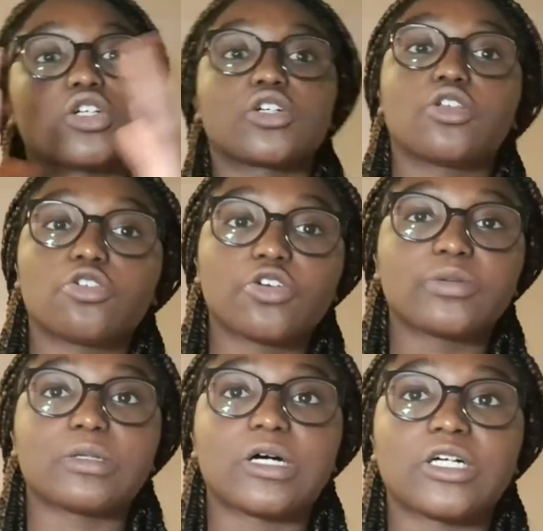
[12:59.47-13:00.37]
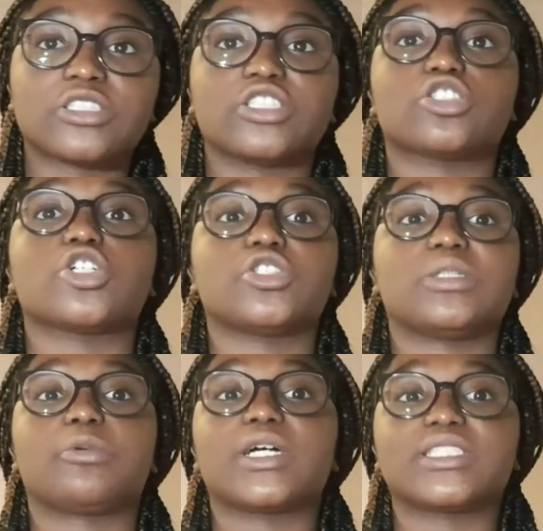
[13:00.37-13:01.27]
Chloroplast is only
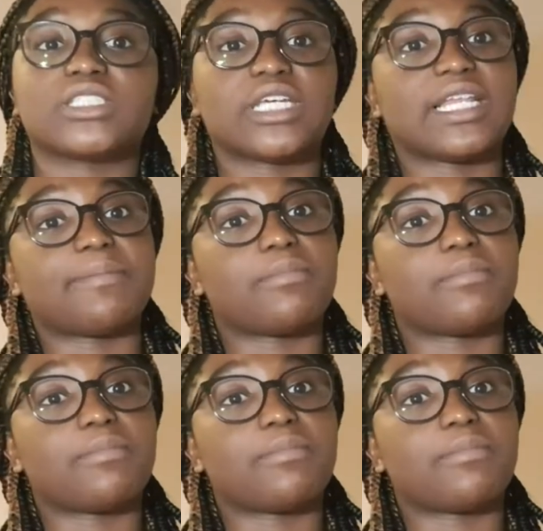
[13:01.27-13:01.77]
present in